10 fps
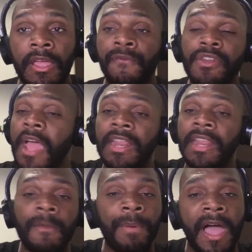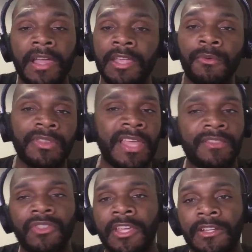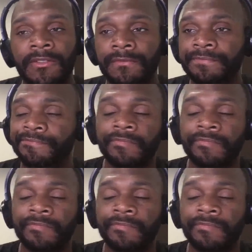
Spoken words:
If you're not in the pocket with that thing,